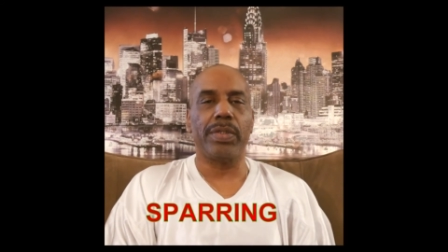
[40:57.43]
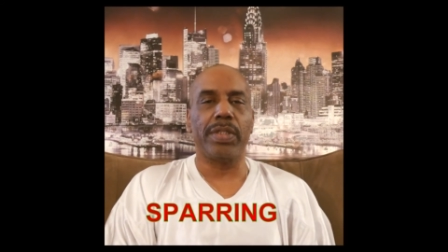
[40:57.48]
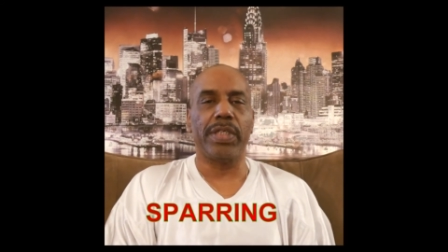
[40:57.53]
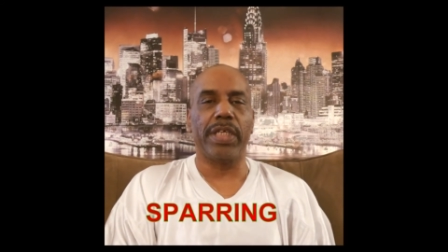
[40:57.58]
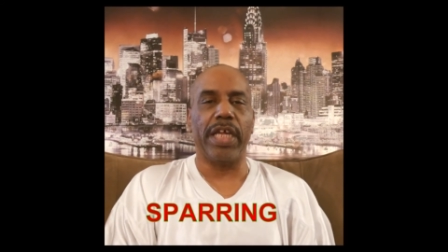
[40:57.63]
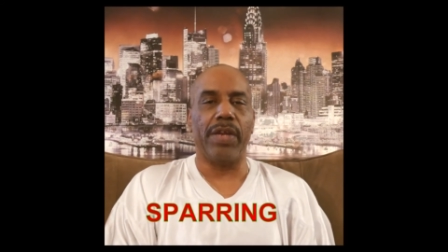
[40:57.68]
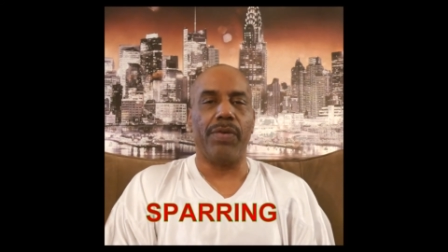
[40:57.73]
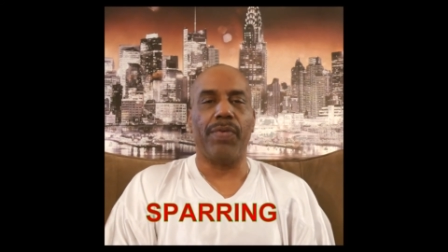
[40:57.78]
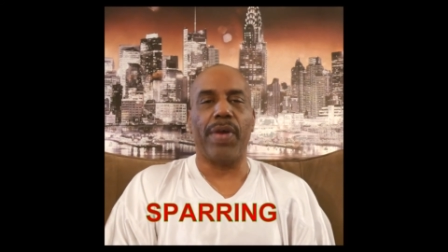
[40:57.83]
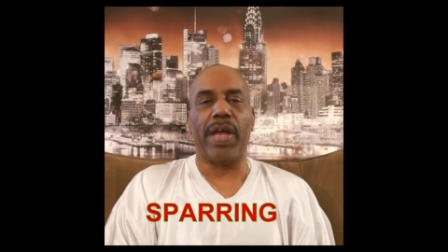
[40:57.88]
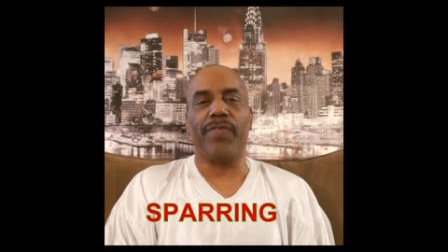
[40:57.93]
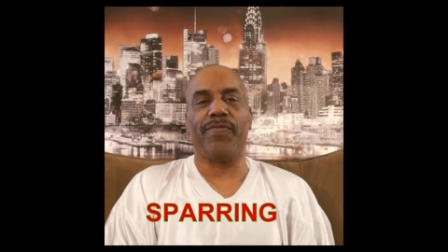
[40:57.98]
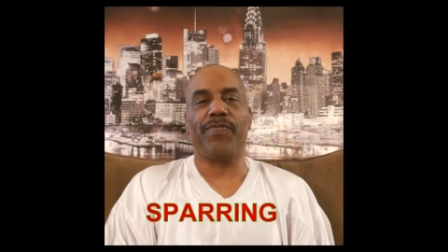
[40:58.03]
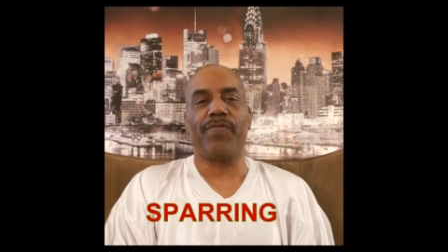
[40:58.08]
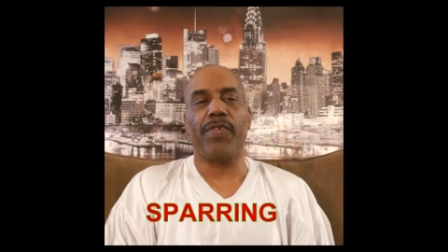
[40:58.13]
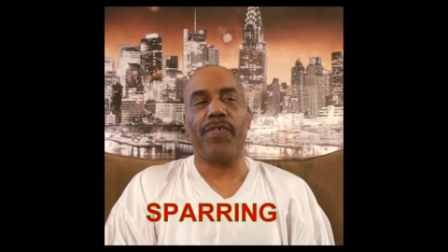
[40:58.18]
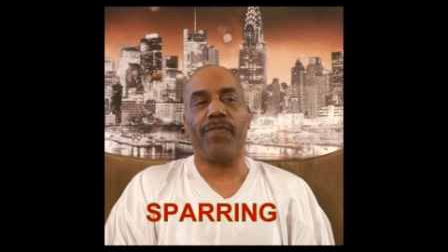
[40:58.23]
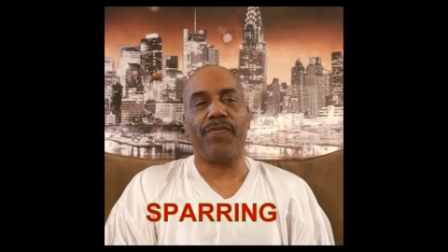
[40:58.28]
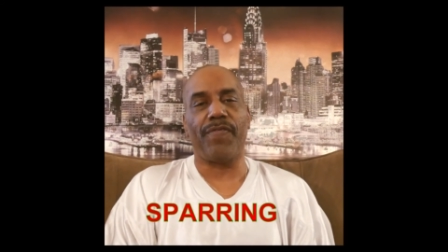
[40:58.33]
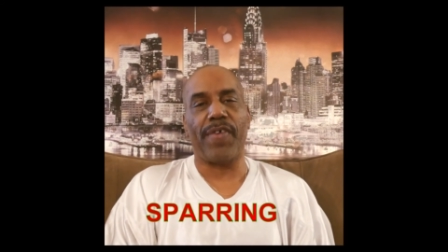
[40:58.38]
getting ready
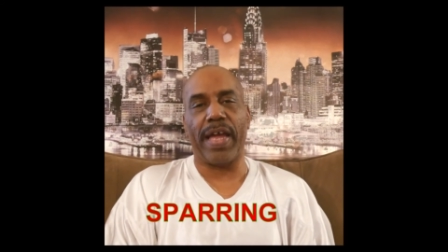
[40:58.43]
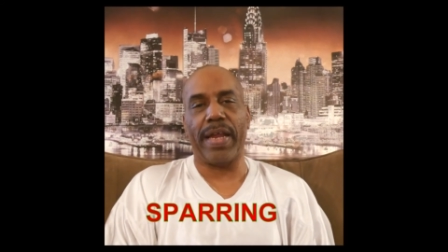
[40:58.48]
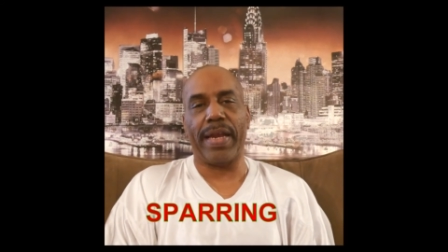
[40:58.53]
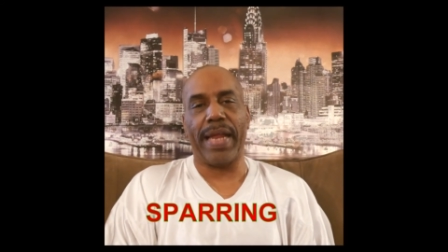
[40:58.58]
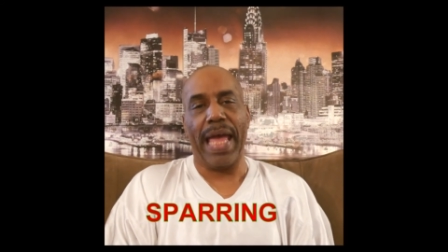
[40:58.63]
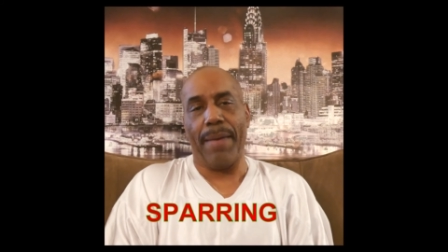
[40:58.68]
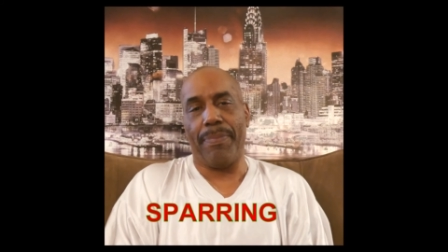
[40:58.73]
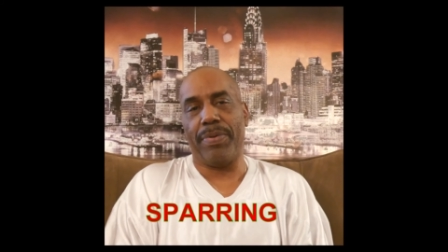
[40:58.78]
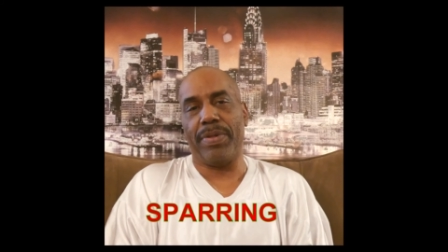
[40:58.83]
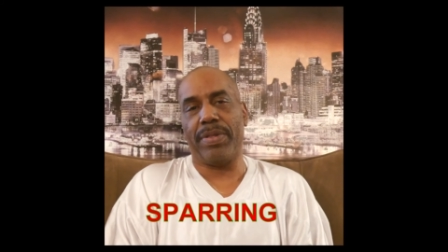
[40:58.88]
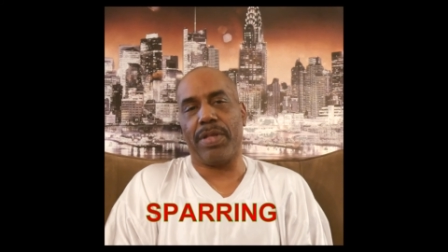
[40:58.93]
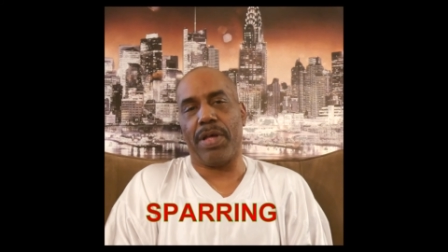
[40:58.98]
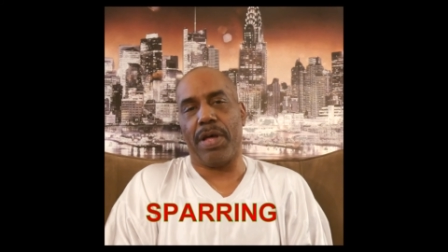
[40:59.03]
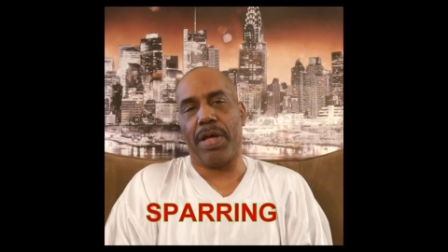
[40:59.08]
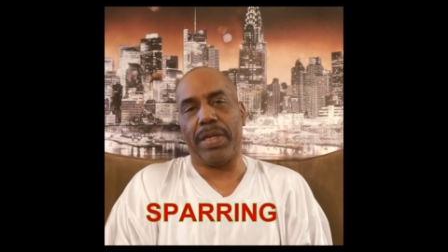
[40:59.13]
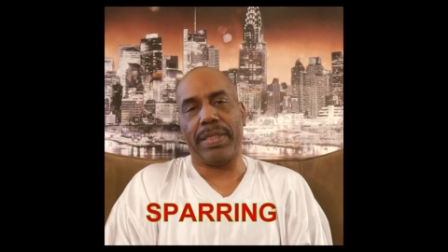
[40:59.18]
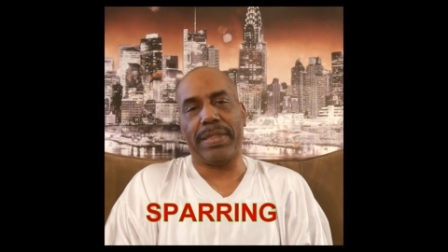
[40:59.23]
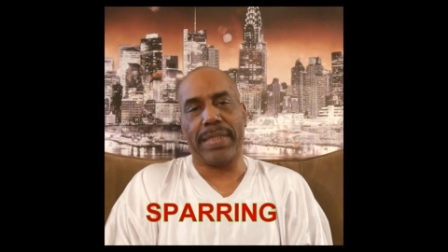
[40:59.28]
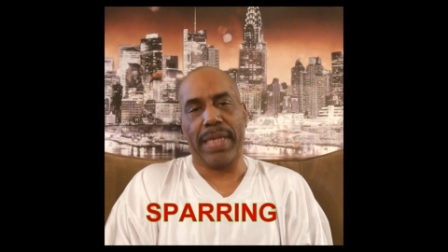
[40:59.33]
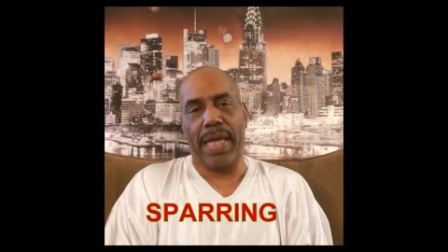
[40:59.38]
for a fight. It happens
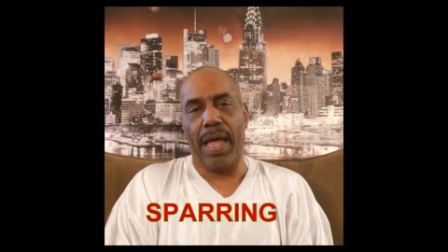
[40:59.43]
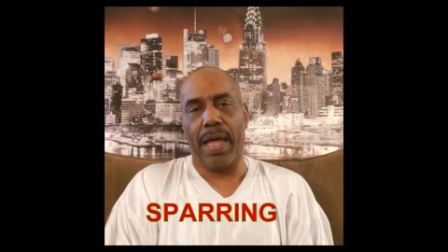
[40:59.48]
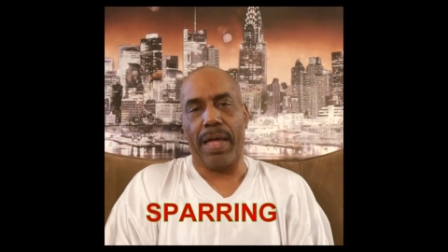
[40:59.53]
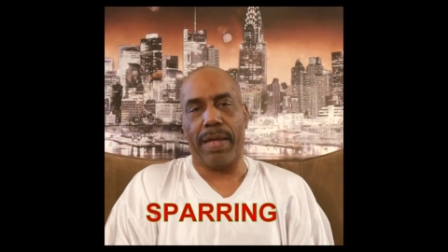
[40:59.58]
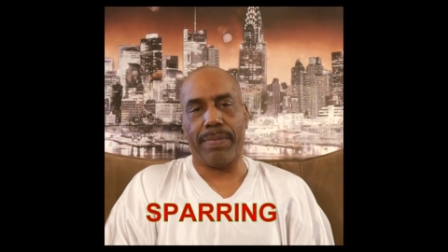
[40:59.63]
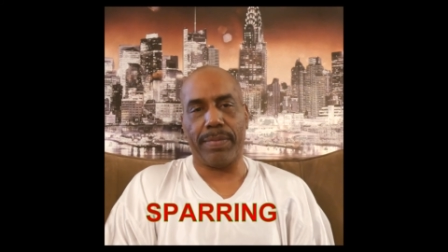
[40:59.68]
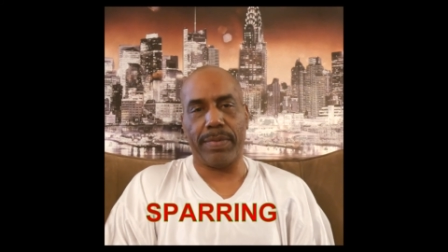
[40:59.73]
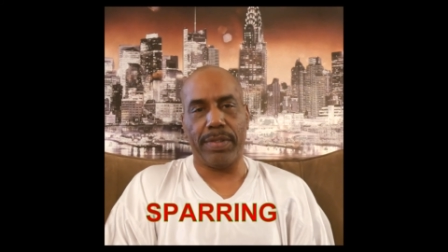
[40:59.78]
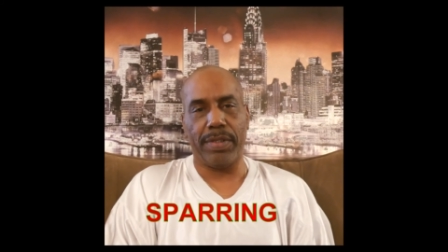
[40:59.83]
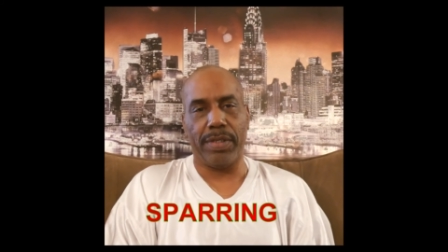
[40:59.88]
all the time.